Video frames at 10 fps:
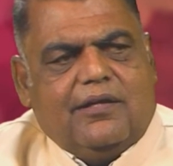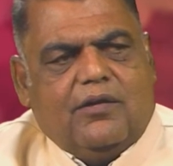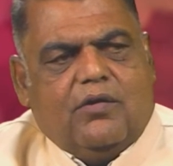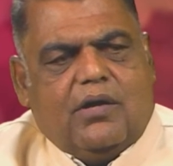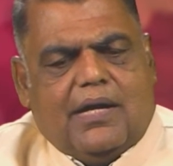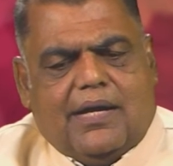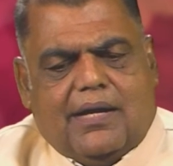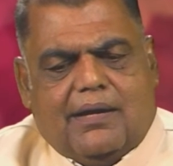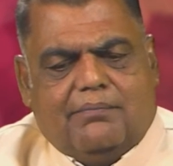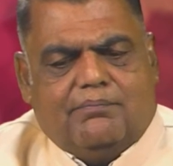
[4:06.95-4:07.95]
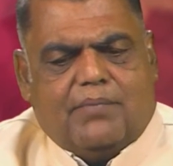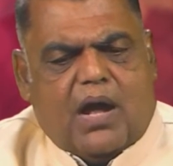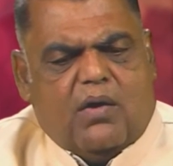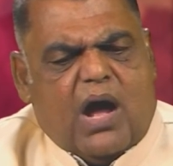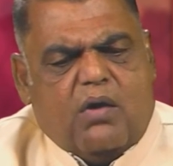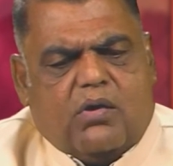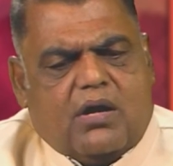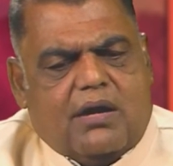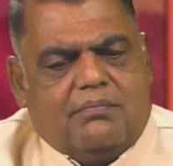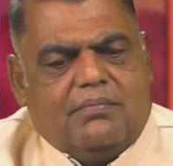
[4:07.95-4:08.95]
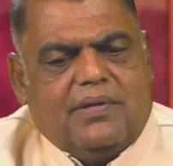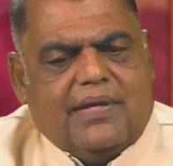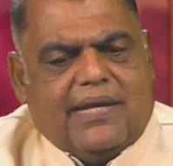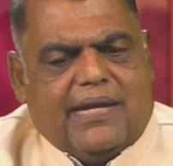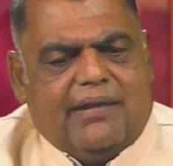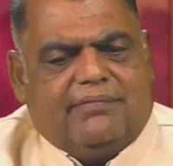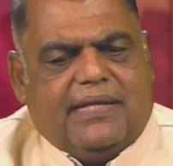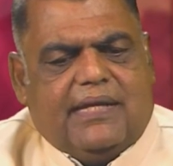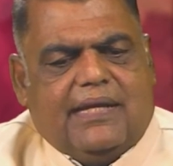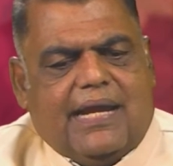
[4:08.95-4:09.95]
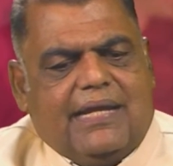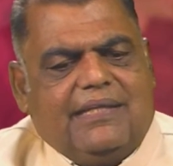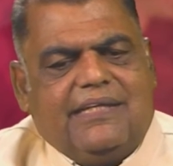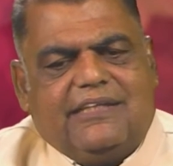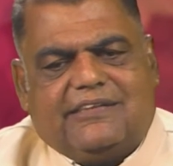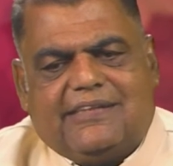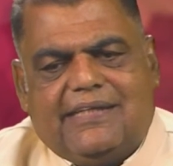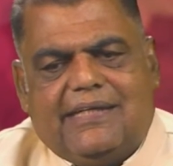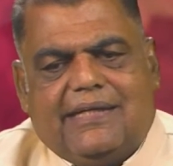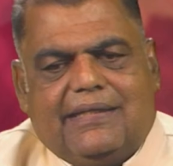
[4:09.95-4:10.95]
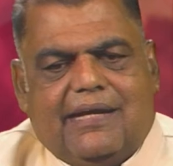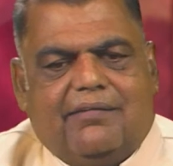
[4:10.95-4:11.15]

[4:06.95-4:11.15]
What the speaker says: How come if the NDC and